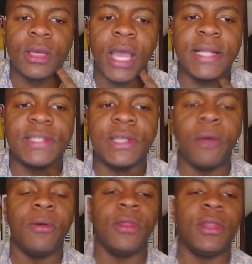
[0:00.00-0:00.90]
And
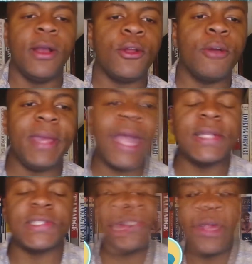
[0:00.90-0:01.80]
so the article
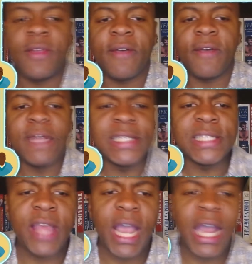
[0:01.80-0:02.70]
begins The faces of
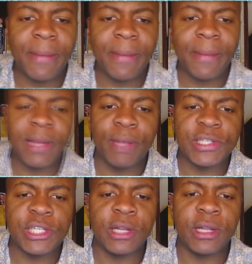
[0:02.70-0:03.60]
the economic team
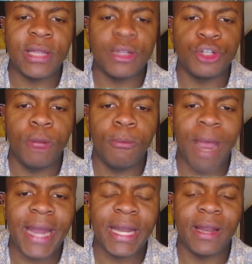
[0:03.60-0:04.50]
President elect Joe
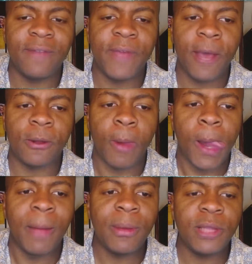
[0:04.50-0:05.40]
Biden unveiled
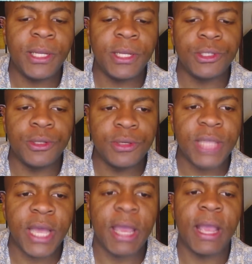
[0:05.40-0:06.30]
publicly
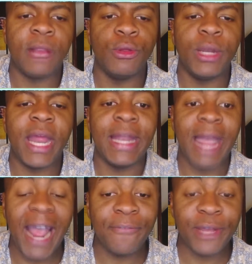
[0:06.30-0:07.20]
Tuesday included an
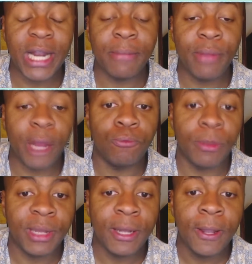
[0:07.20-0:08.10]
African American
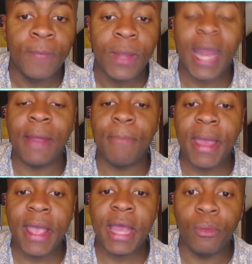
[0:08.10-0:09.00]
woman, a
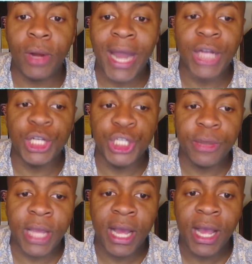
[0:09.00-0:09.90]
man born in
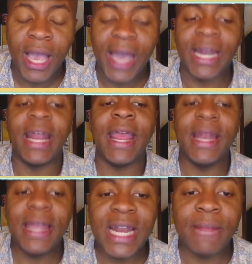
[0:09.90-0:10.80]
Nigeria, and an
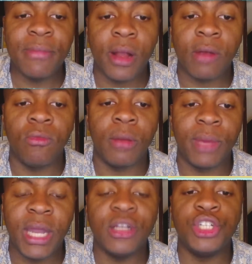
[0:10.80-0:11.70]
Indian American
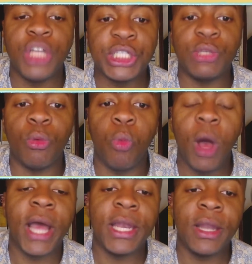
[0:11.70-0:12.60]
woman, and just
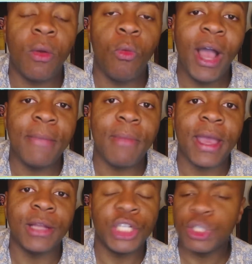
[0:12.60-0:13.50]
one white man.
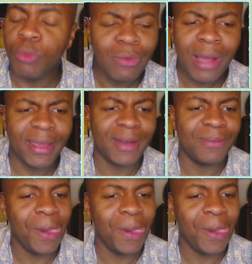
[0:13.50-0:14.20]
Just one white man.